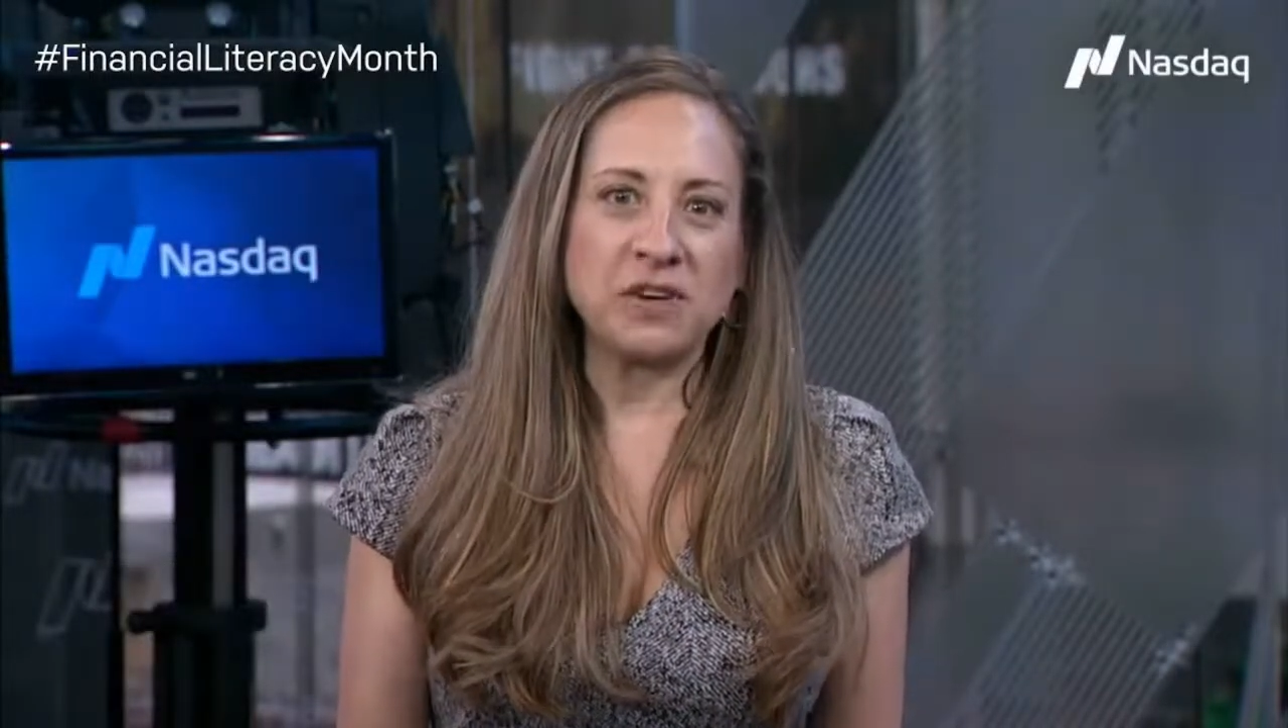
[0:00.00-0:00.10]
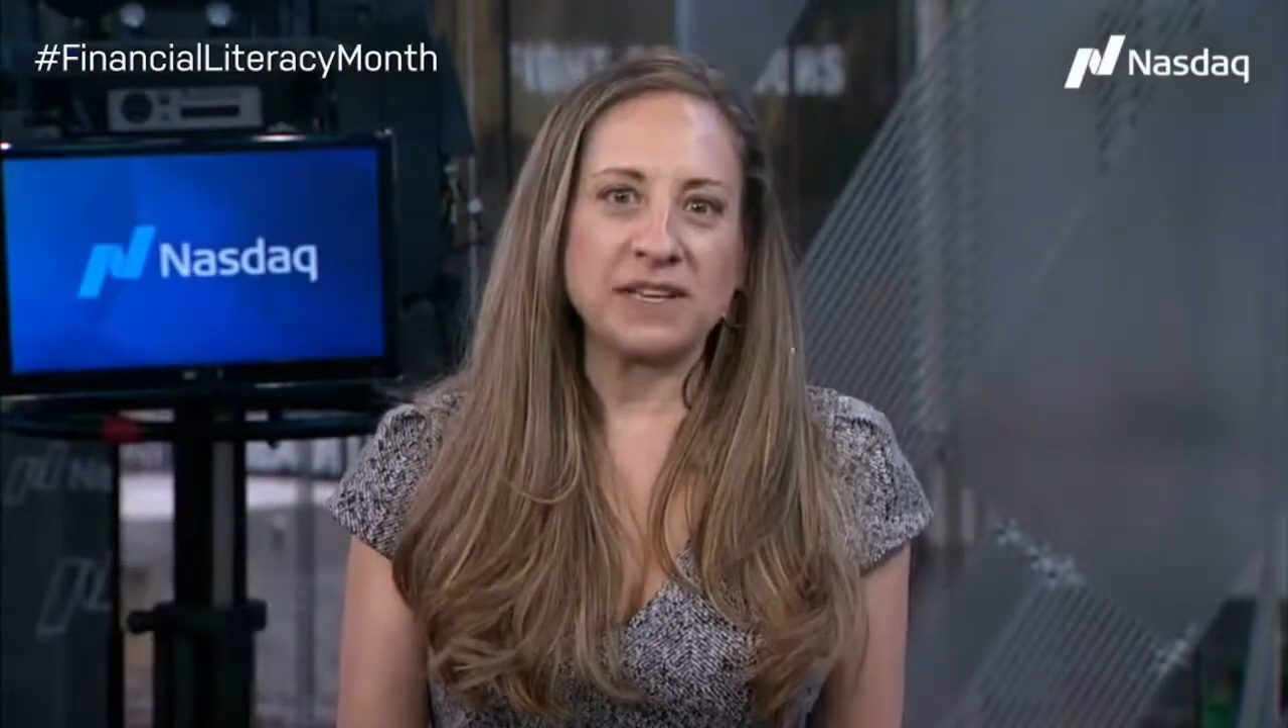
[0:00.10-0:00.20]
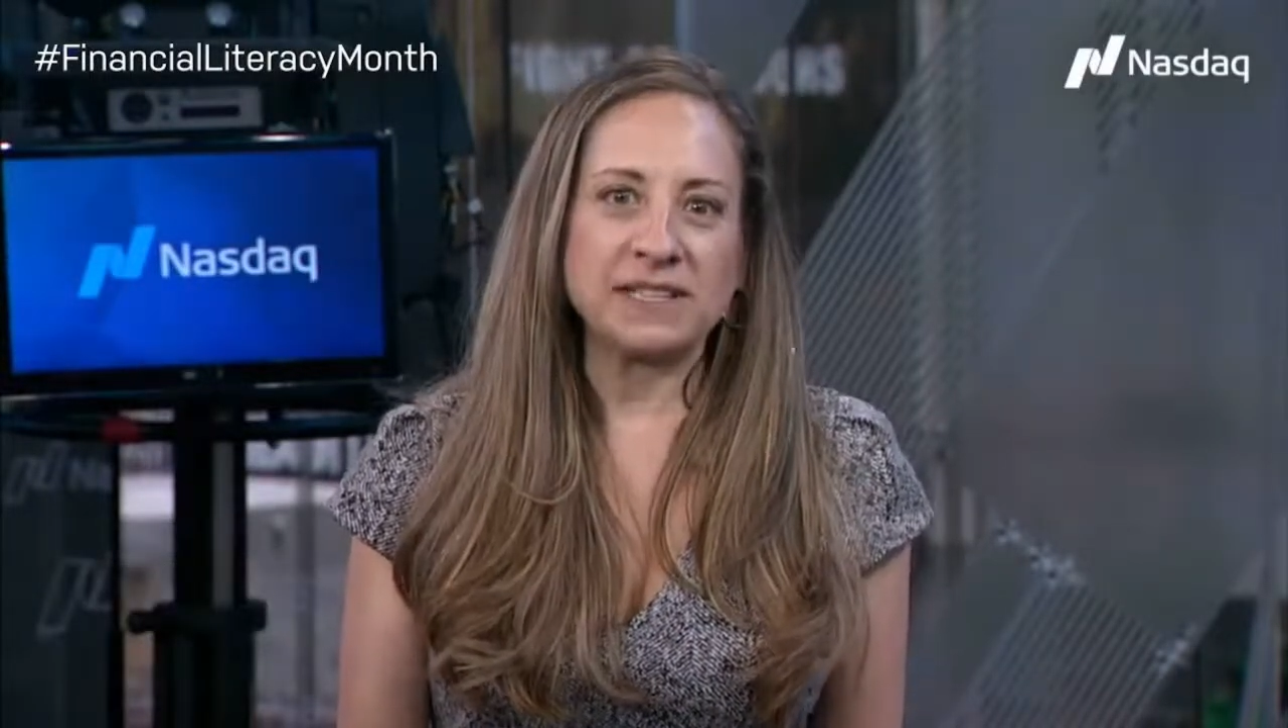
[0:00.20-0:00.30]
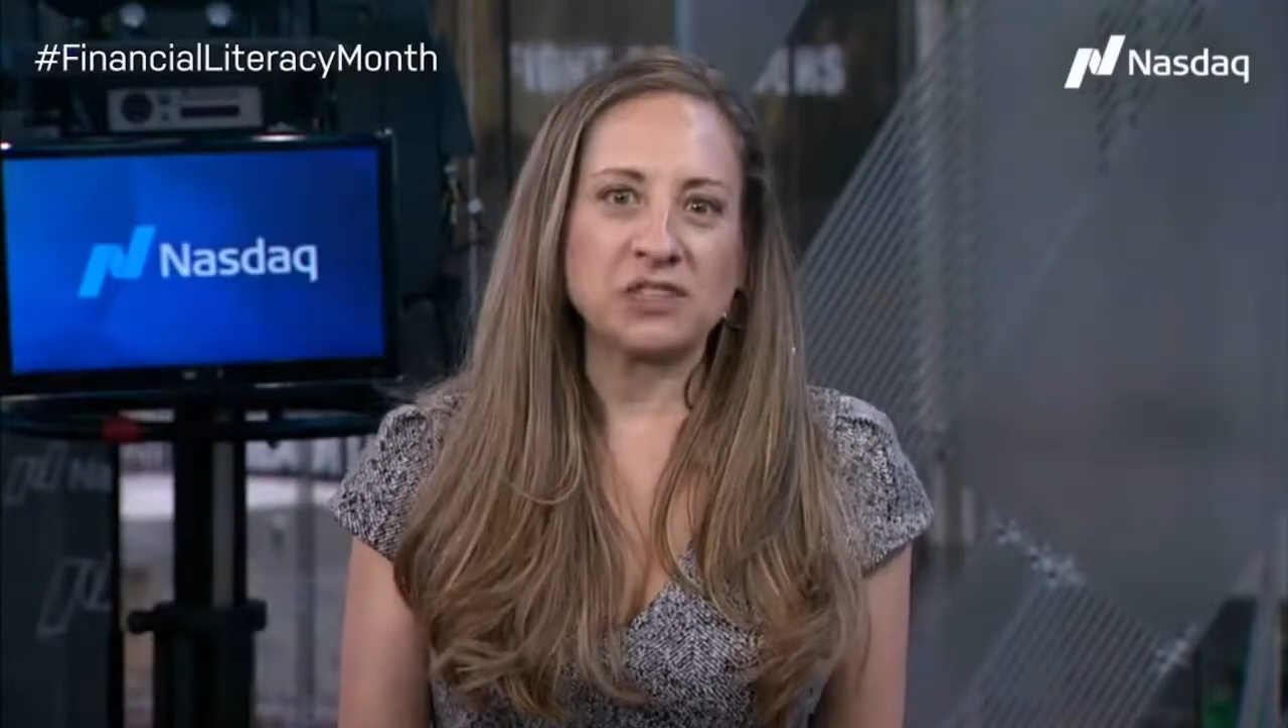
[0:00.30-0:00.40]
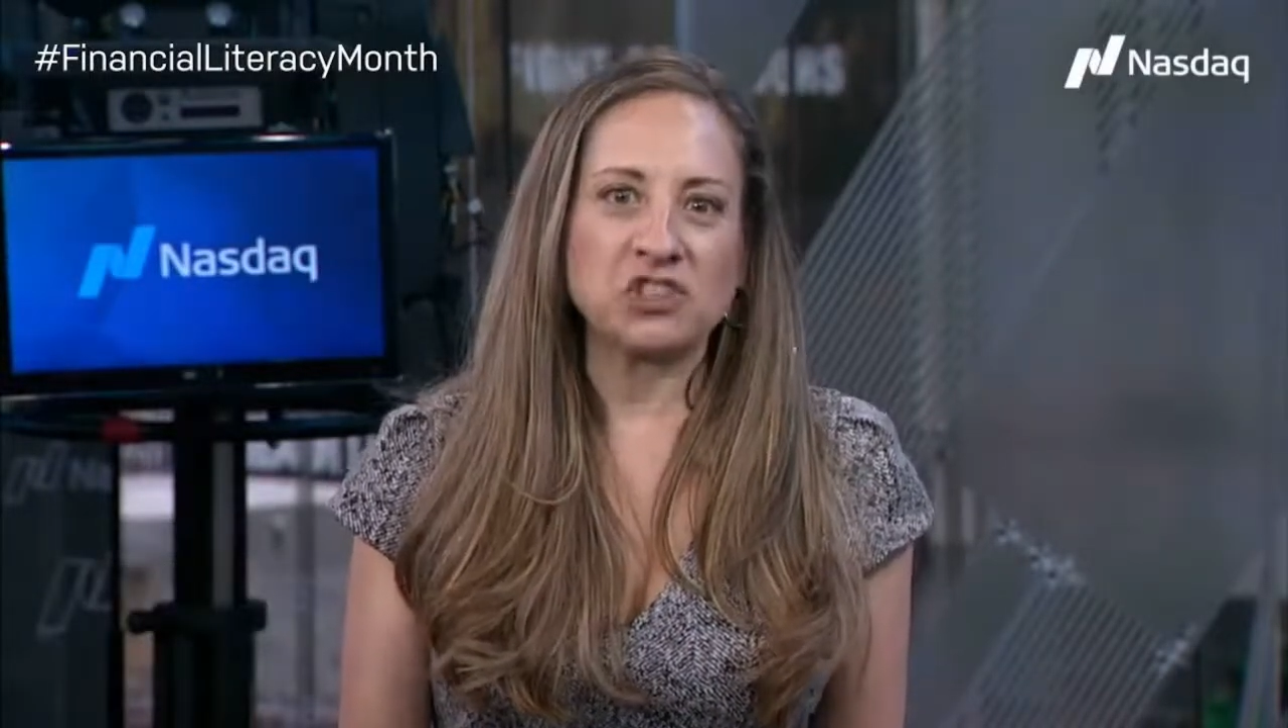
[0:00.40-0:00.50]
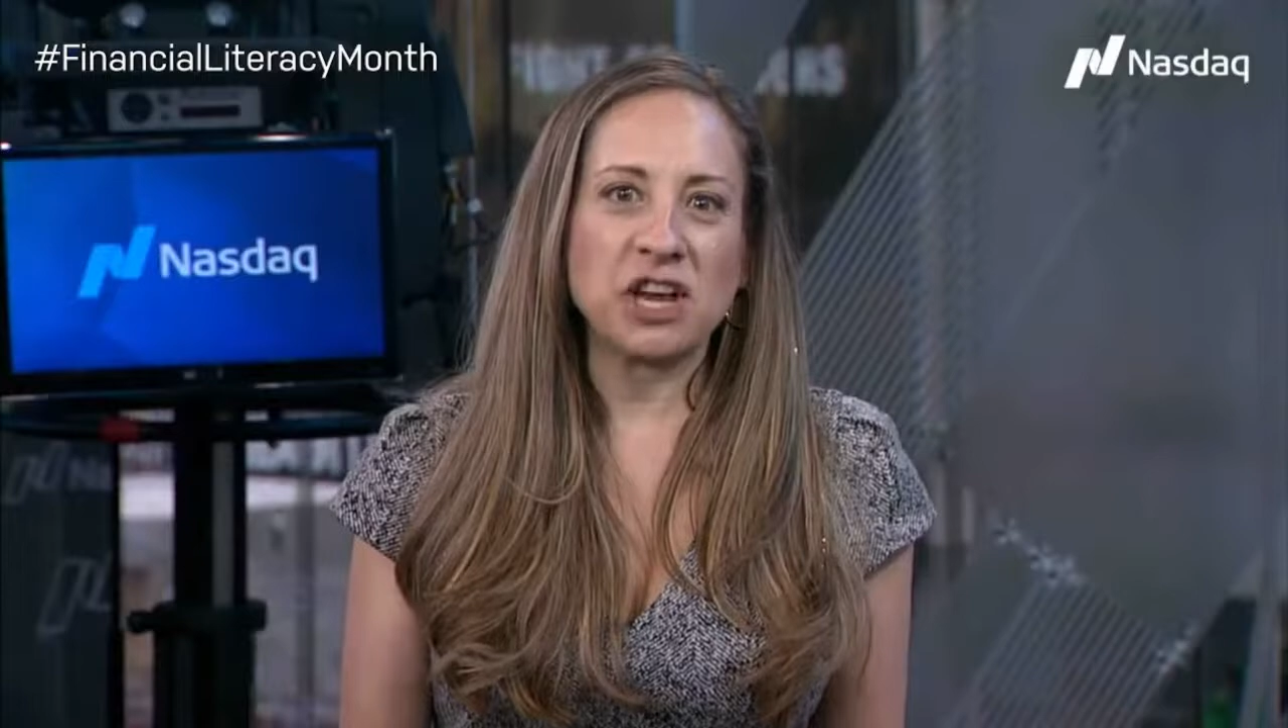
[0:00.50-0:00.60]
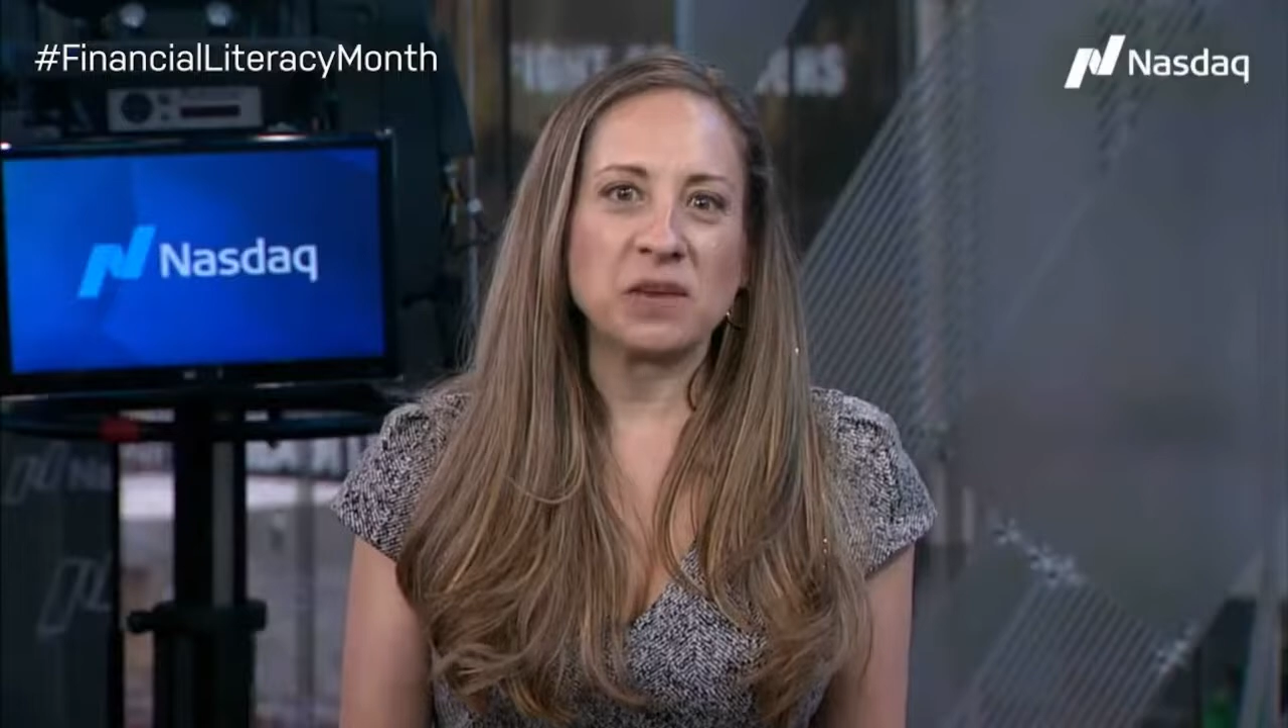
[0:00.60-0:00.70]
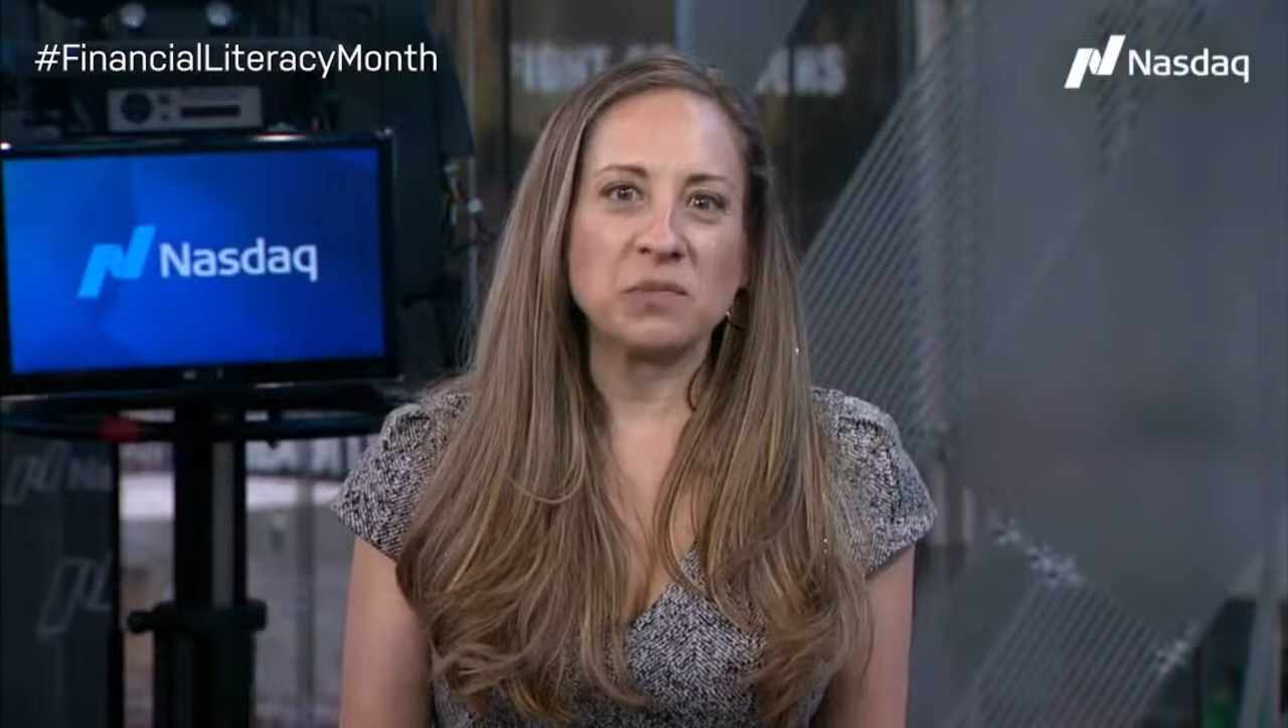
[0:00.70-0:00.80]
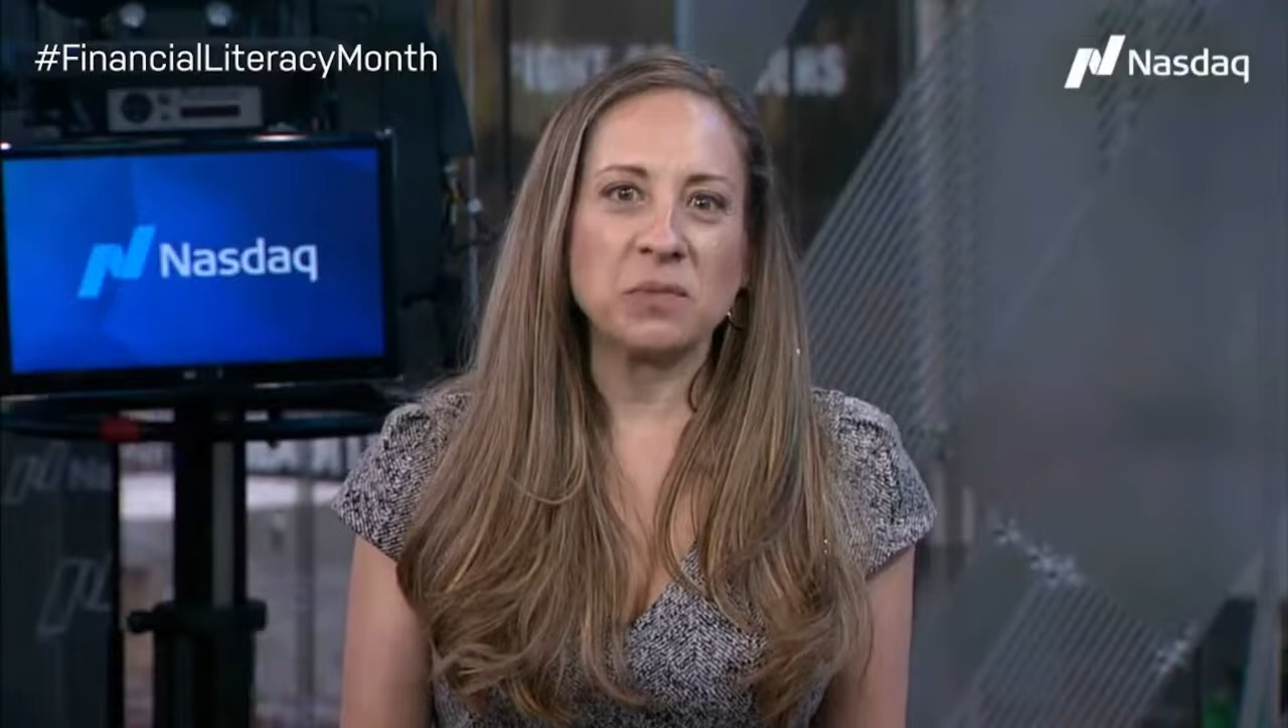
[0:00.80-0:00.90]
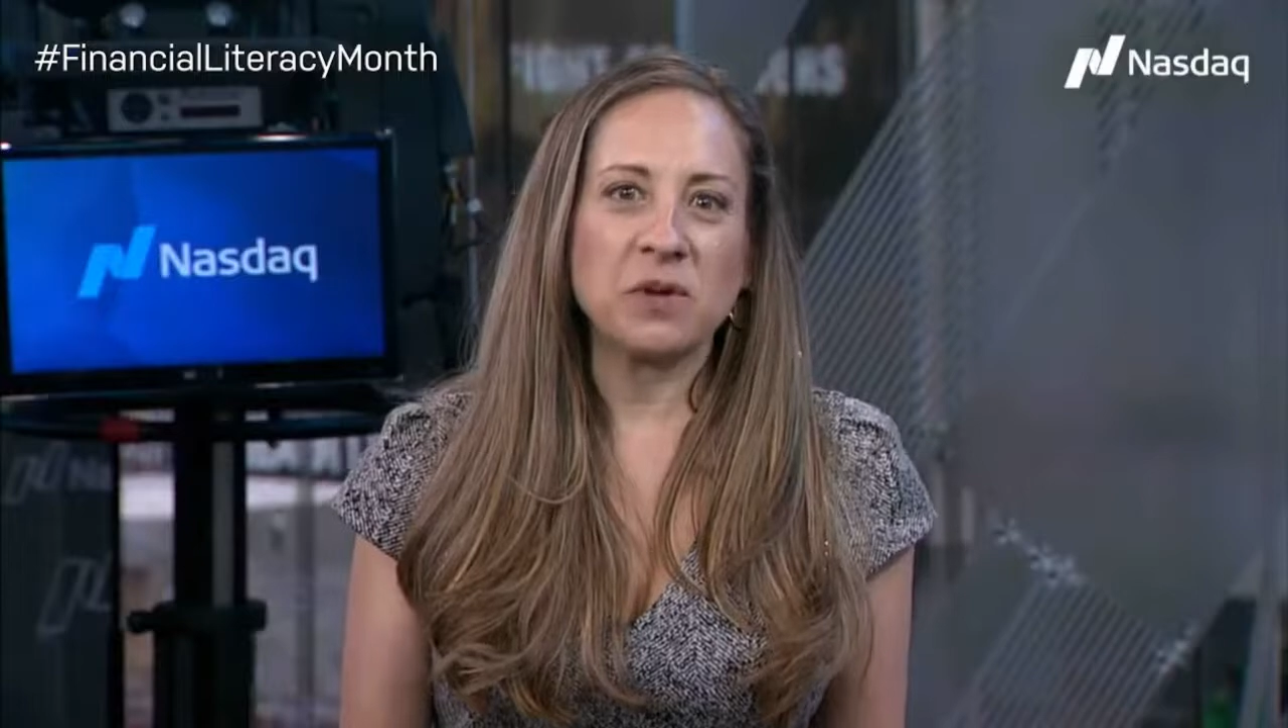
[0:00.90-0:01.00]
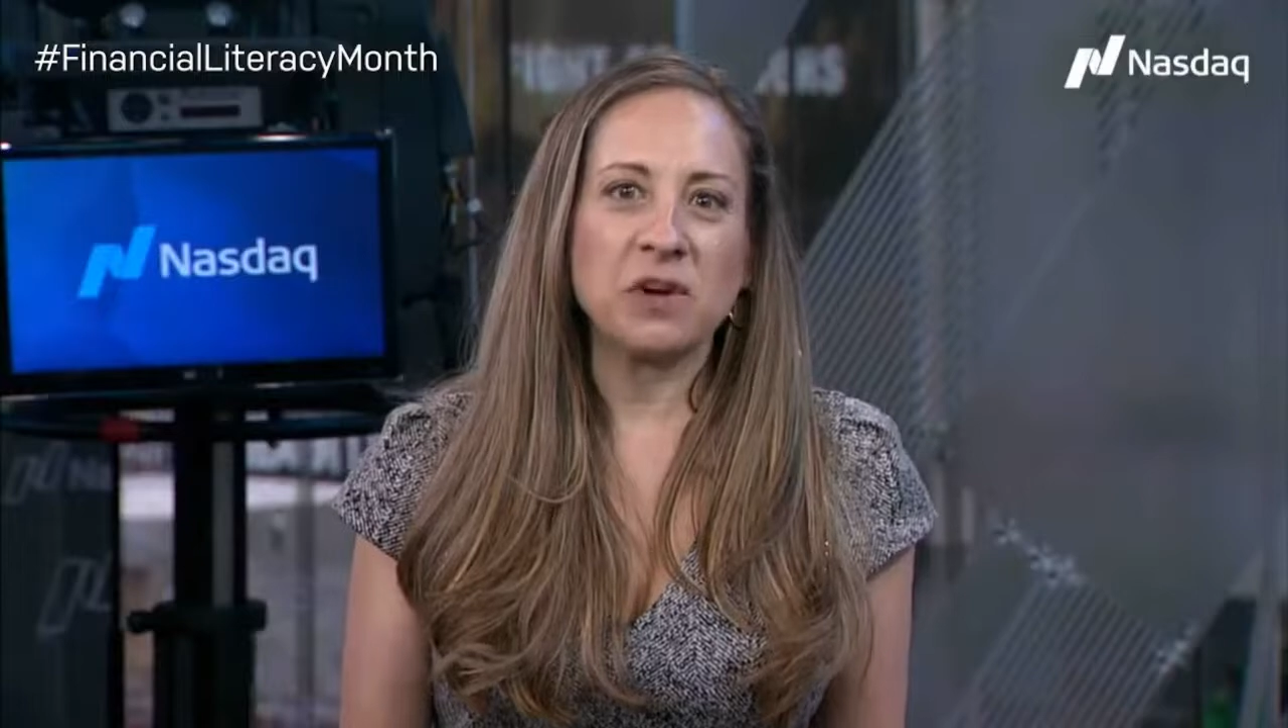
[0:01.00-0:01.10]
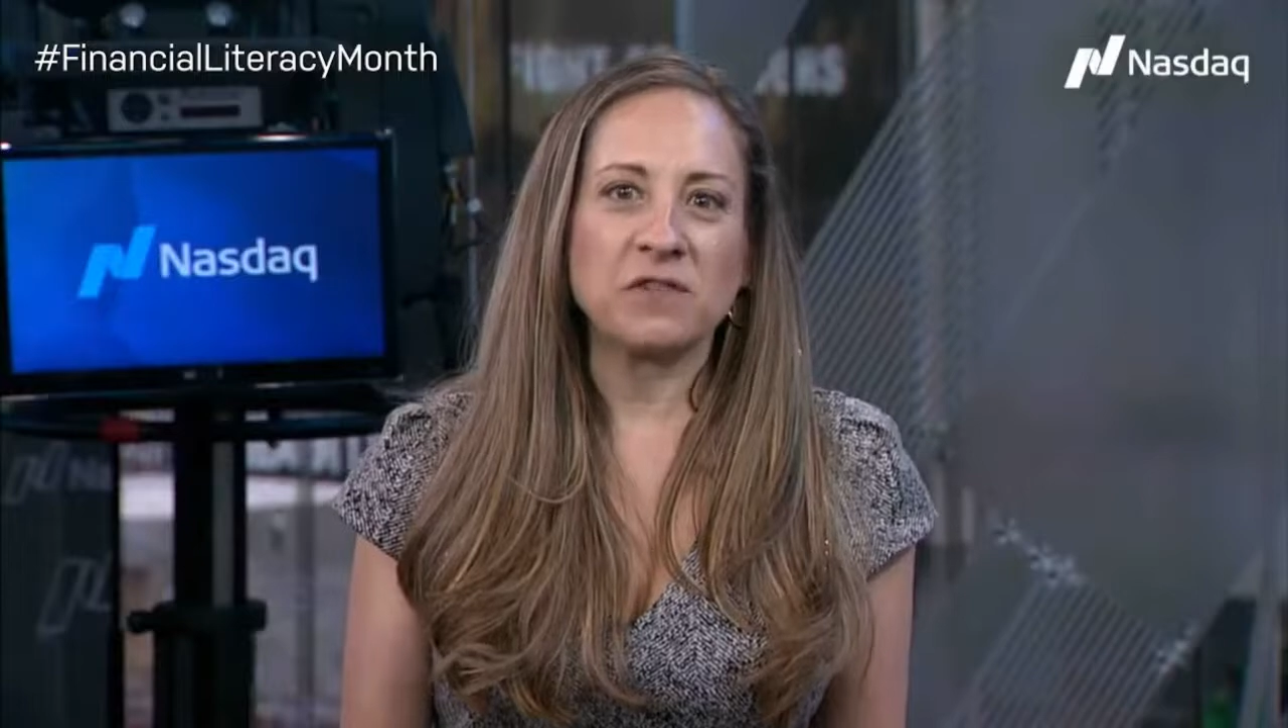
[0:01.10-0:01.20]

for us to check and promote